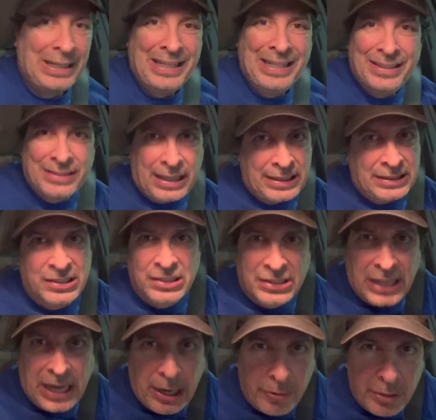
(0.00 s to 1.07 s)
It is a
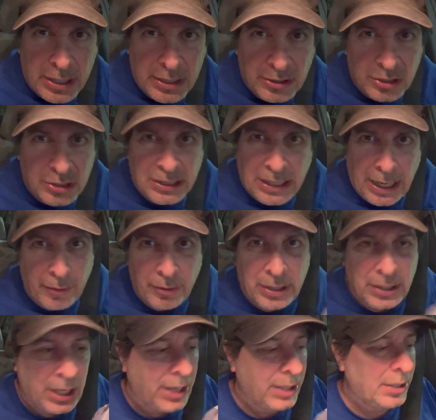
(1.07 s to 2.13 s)
scary, scary
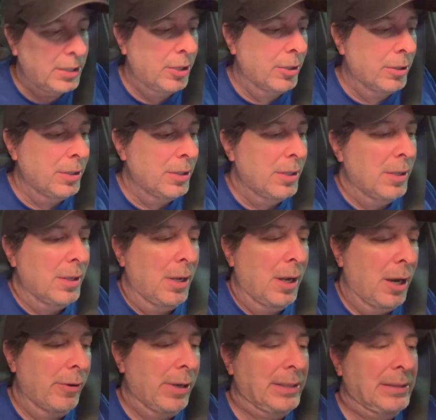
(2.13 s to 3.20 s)
night here.
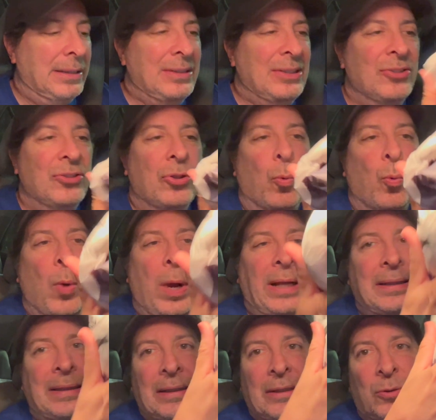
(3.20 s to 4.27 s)
All right, this is the
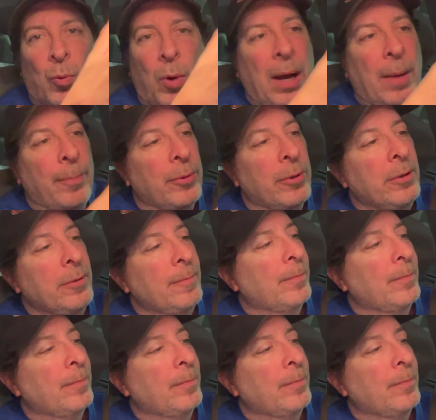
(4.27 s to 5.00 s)
Wendy's Whopper.